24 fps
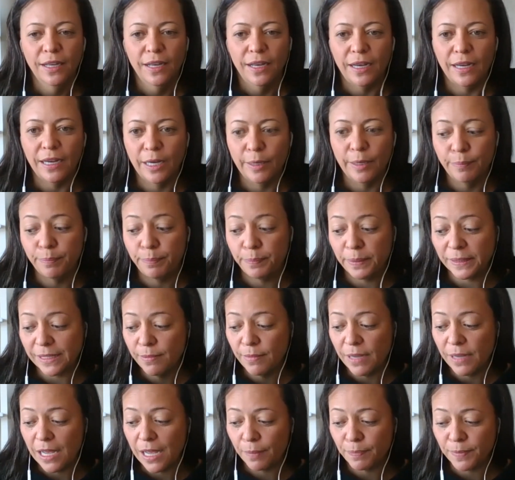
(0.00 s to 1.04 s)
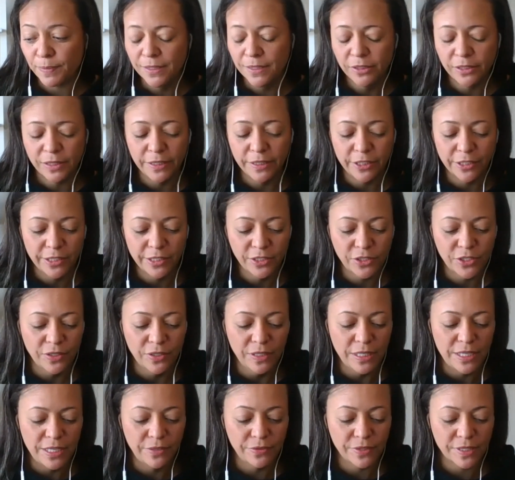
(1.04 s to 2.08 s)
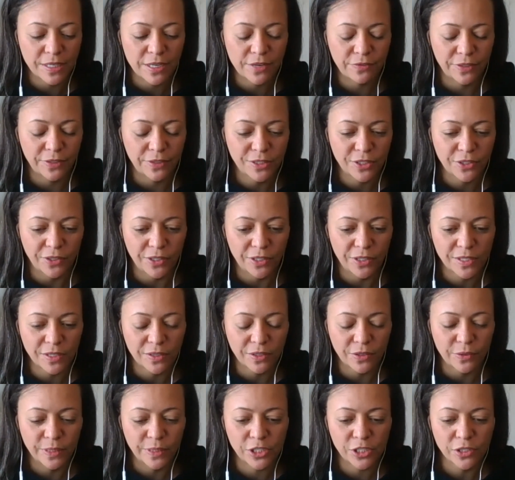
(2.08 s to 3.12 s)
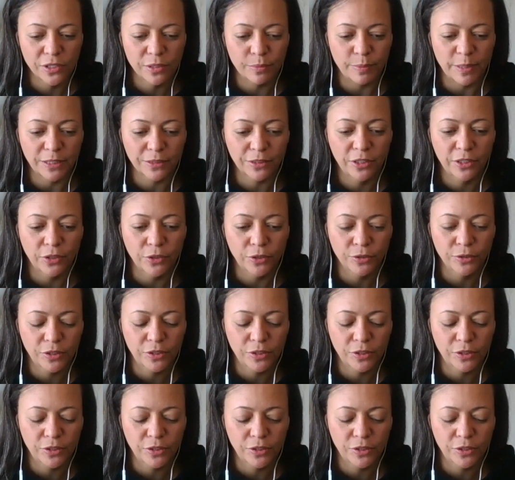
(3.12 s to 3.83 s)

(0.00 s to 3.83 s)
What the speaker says: But I'm absolutely going to leave Stephán to answer the question about gold,